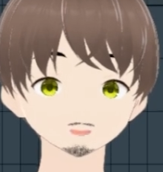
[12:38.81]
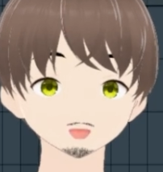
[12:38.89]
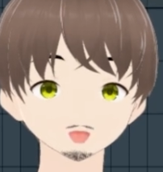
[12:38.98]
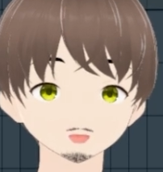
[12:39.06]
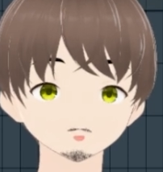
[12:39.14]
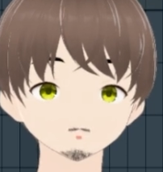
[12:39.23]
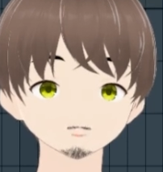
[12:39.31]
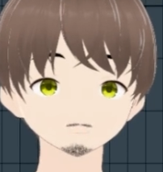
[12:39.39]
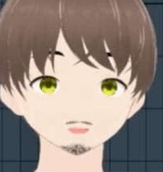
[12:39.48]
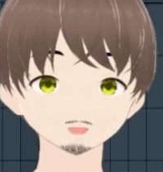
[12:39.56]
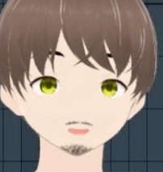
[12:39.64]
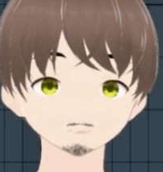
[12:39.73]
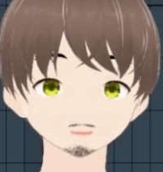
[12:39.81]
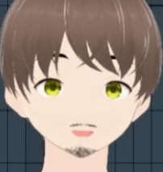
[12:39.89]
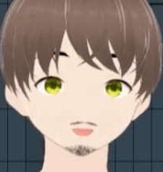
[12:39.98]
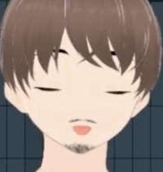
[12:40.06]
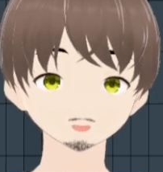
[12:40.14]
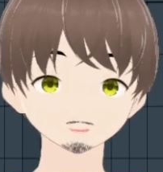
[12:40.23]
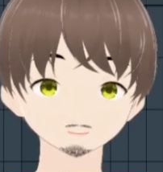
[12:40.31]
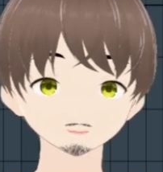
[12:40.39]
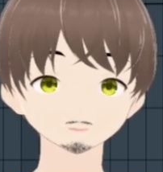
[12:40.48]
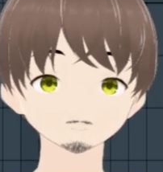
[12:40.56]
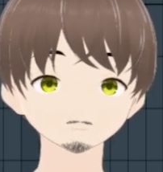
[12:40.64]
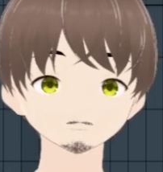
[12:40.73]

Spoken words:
thing I use is deep breath.